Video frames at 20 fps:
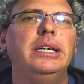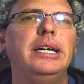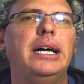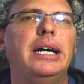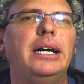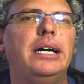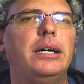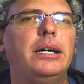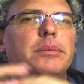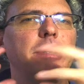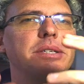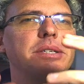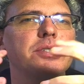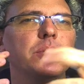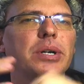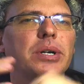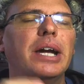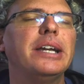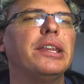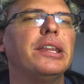Um, and
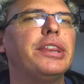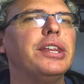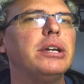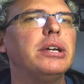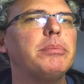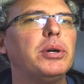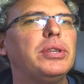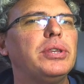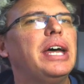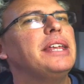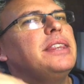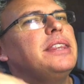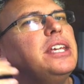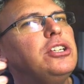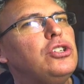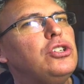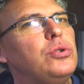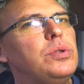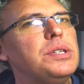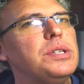so kind of think about that.
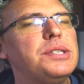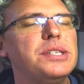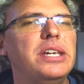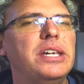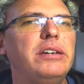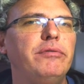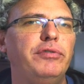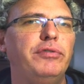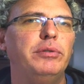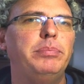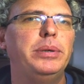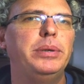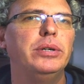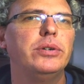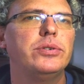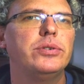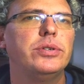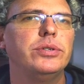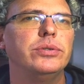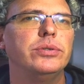Then do the same for
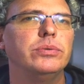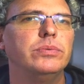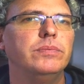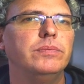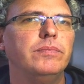peer 2